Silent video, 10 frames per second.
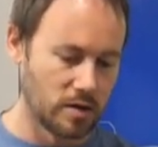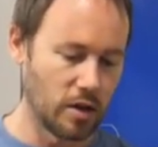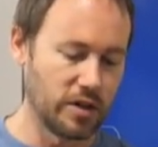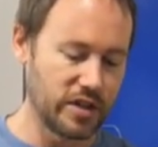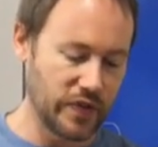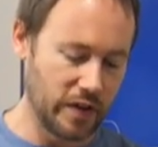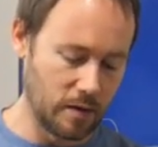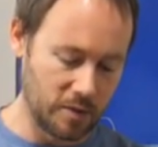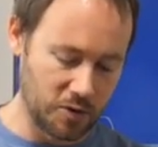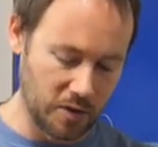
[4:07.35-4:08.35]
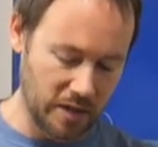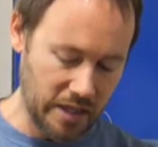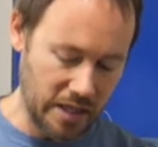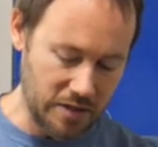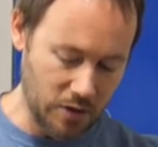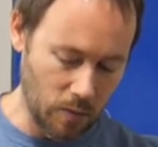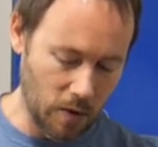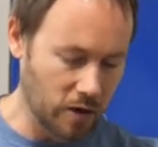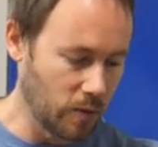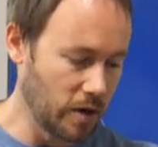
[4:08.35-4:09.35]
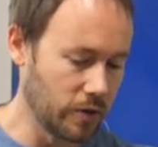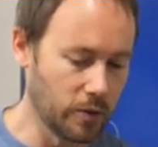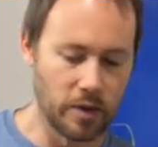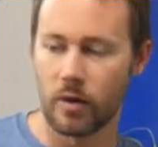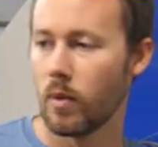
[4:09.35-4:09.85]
So this film is really easy to work with, really